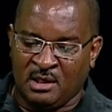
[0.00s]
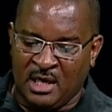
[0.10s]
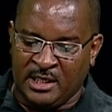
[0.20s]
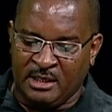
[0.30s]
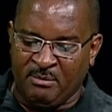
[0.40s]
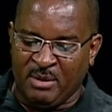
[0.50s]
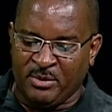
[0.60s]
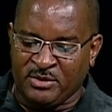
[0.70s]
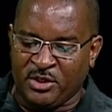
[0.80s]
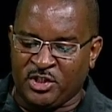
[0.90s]
and the
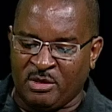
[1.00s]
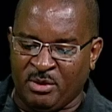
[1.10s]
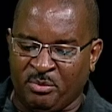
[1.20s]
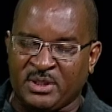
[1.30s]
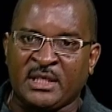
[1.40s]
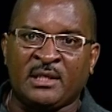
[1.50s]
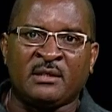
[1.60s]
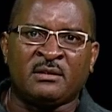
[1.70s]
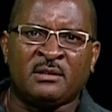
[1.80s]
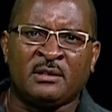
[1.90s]
members of the Chamber in
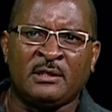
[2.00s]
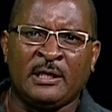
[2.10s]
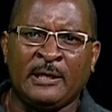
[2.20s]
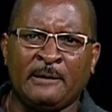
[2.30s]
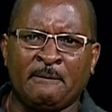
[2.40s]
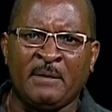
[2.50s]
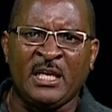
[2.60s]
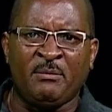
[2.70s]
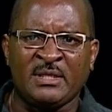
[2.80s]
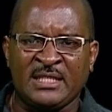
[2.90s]
particular. My
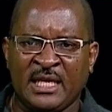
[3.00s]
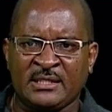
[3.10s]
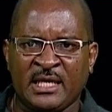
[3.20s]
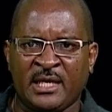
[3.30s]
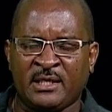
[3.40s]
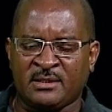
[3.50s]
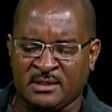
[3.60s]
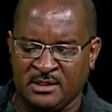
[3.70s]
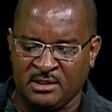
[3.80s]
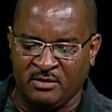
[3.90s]
name is Lance Hines,
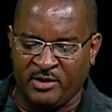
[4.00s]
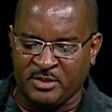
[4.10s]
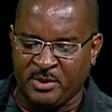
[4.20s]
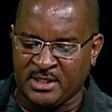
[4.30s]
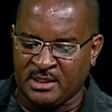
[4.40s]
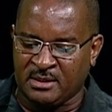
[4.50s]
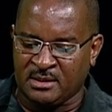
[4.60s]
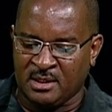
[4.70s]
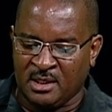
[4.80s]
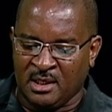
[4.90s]
Senior Vice President,
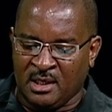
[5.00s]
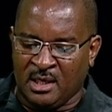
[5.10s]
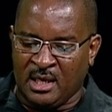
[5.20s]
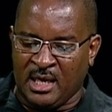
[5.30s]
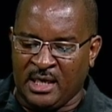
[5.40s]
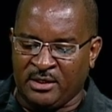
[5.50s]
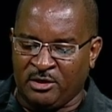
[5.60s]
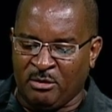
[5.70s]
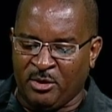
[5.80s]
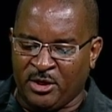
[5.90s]
and
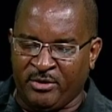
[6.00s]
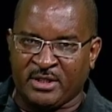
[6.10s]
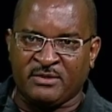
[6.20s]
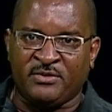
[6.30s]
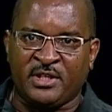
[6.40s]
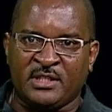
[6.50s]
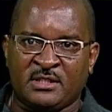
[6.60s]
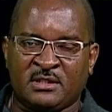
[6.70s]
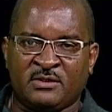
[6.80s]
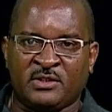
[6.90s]
your moderator for
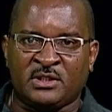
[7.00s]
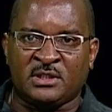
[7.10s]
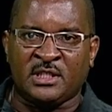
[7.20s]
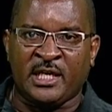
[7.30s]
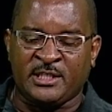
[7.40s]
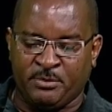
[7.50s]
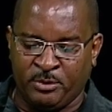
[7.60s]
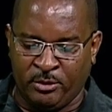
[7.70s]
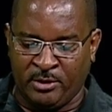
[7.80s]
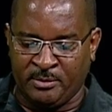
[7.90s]
tonight's
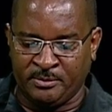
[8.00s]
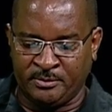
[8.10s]
program.